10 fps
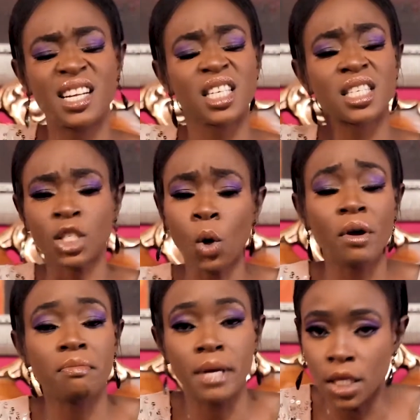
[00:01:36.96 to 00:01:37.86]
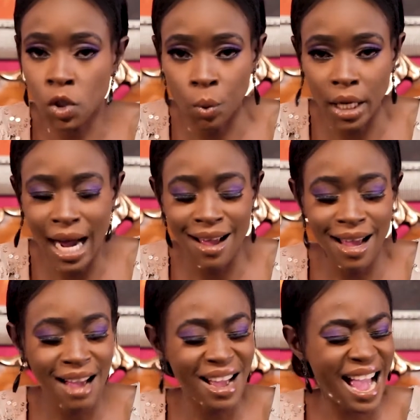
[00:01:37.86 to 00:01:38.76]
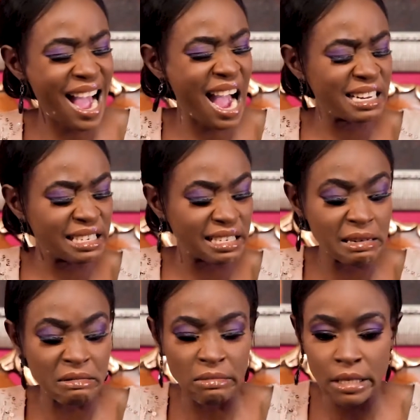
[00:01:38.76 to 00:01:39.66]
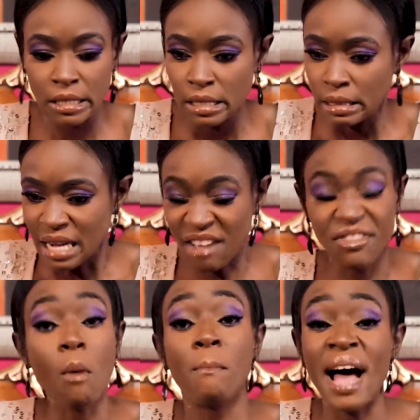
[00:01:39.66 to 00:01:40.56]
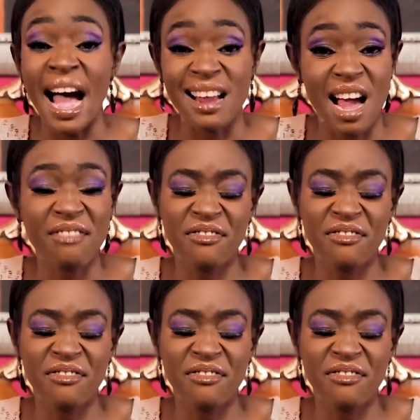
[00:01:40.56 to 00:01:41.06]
didn't settle with me this week. I felt bad. I